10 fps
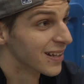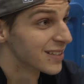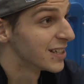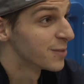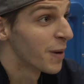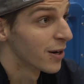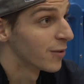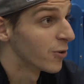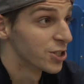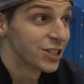They'll see it's better
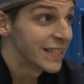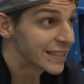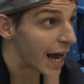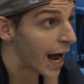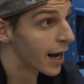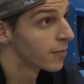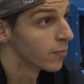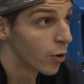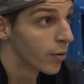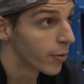than what she's got,
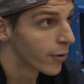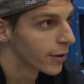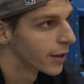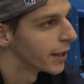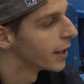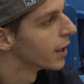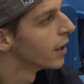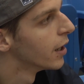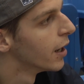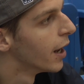more importantly.
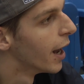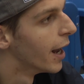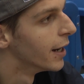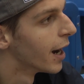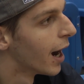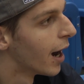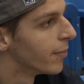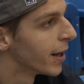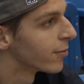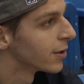And uh, I'll
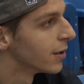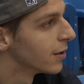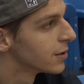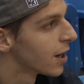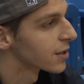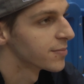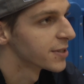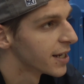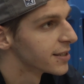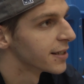be able to talk some
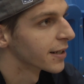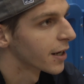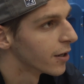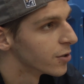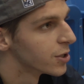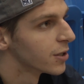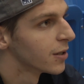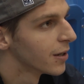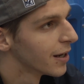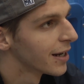sense into the coach,
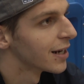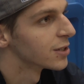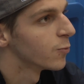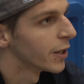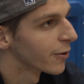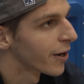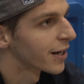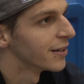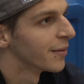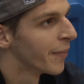get us a winning
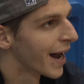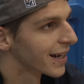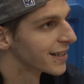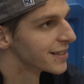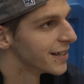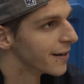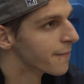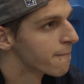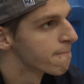record in the M A A C this year.